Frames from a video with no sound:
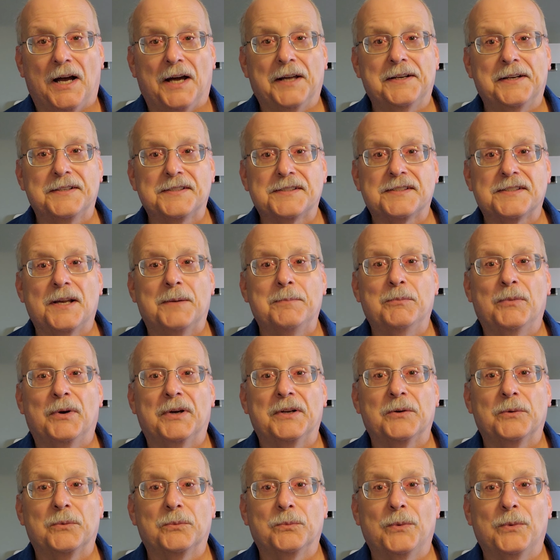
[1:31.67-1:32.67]
on a
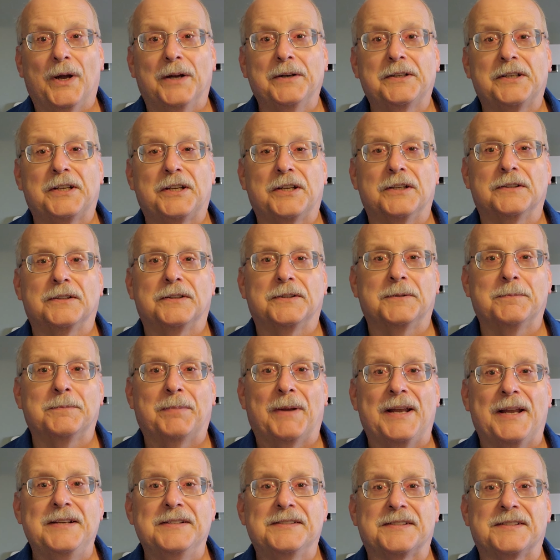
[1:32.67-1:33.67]
somewhat regular
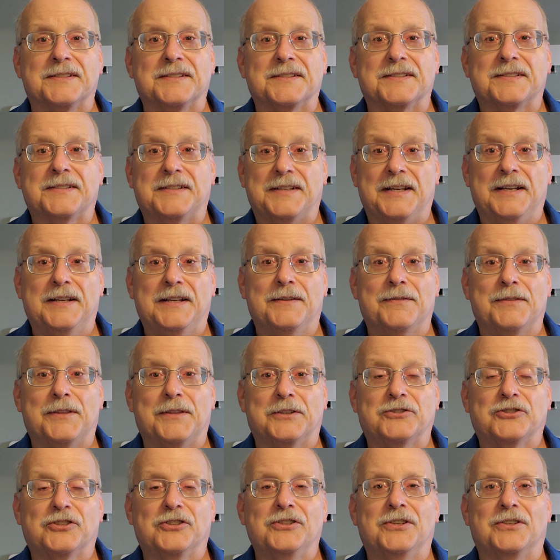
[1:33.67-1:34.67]
basis in
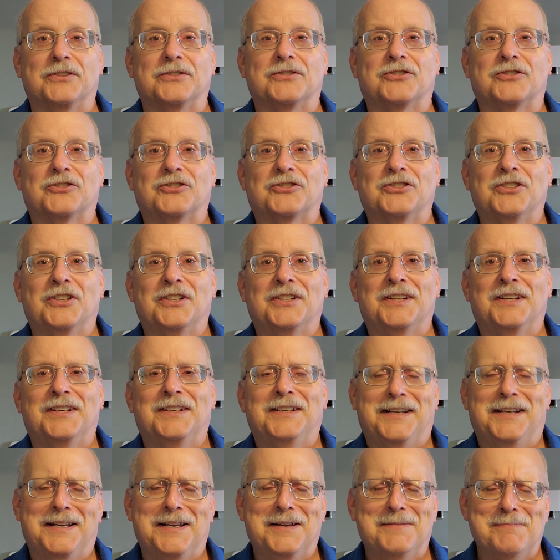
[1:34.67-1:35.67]
the church.
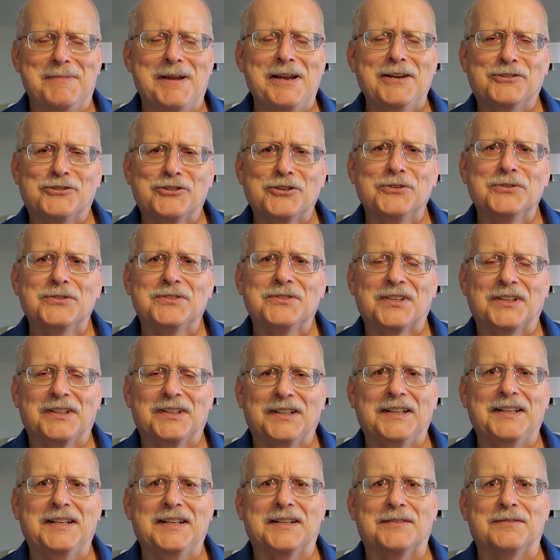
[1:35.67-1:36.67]
Make sure to
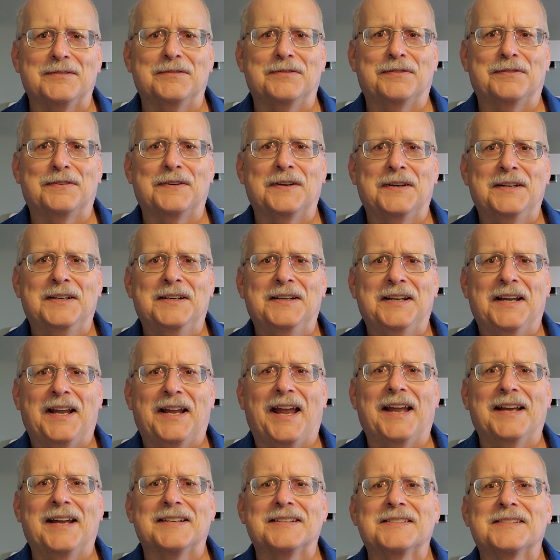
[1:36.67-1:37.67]
live
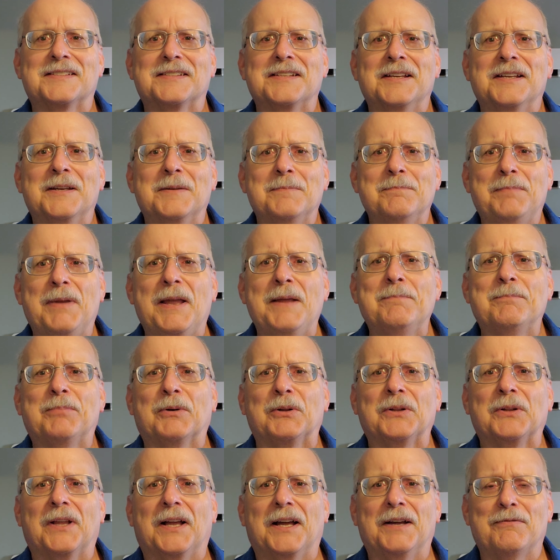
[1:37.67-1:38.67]
as
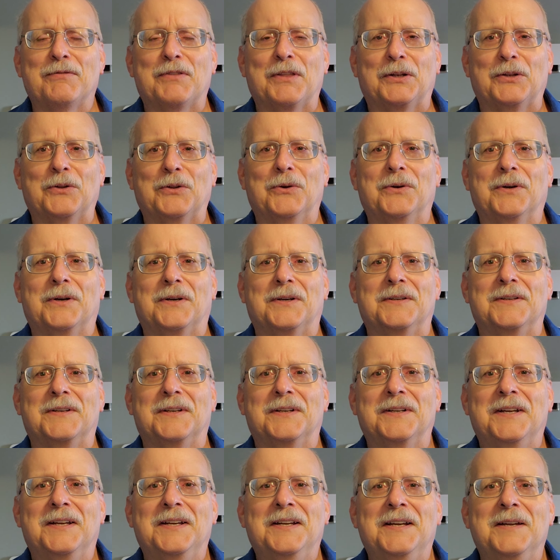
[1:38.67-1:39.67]
people of the Lord.
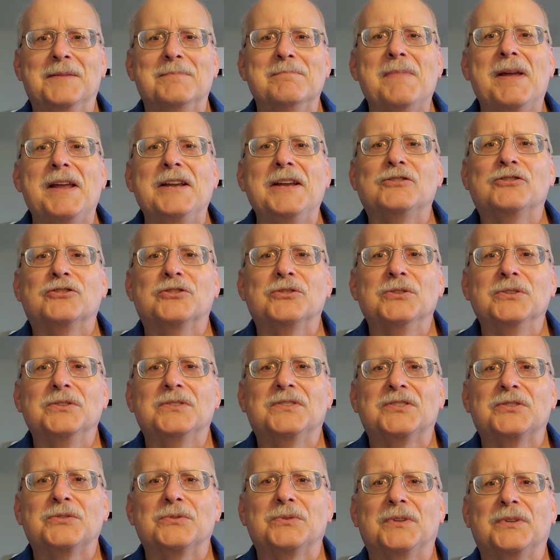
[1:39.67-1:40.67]
Make sure
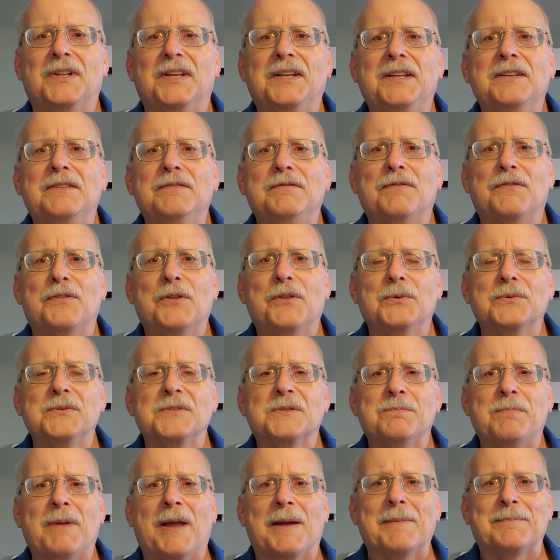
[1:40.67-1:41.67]
to live
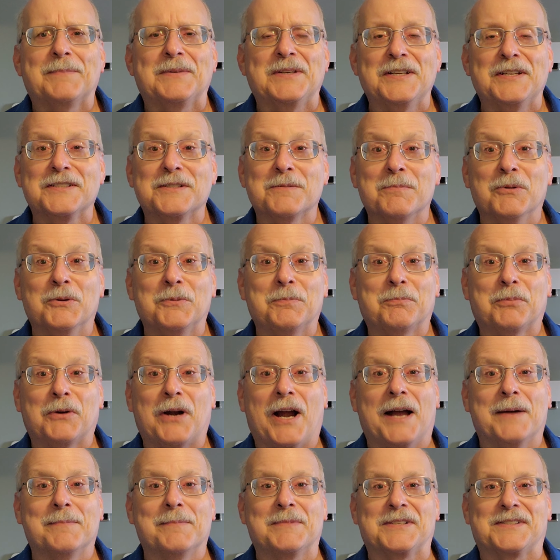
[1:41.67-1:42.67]
those baptismal
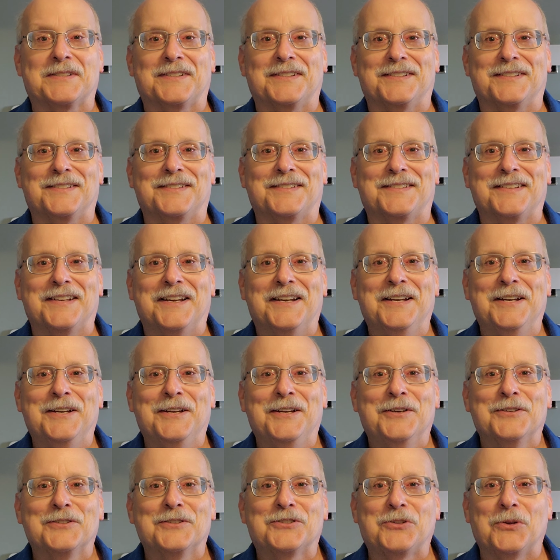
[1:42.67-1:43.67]
promises
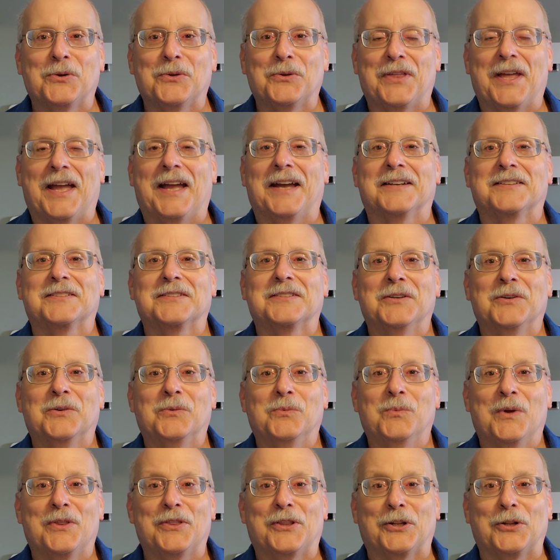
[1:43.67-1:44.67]
so that
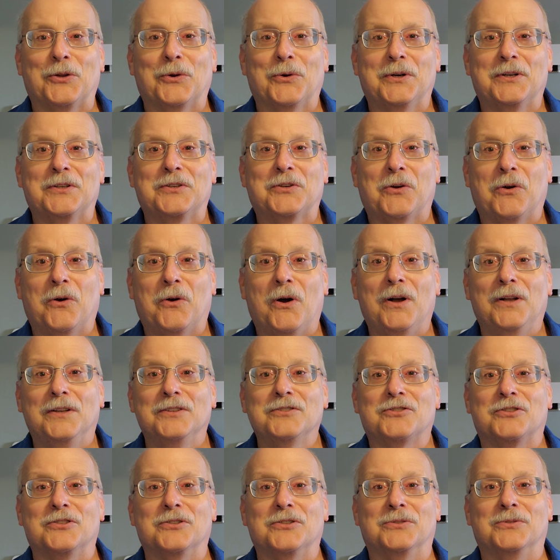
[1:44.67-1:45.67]
when the Lord
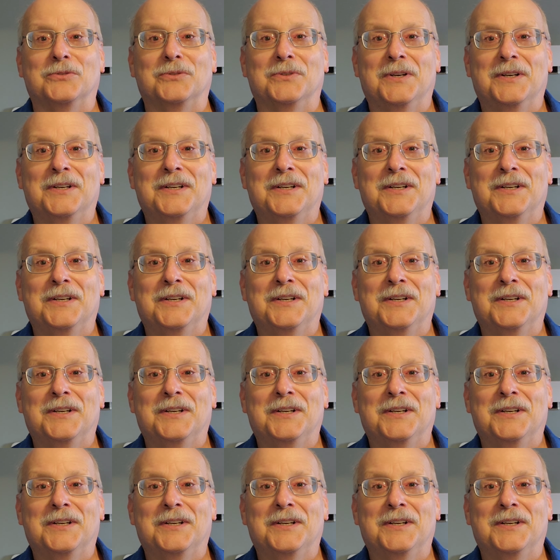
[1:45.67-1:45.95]
calls you,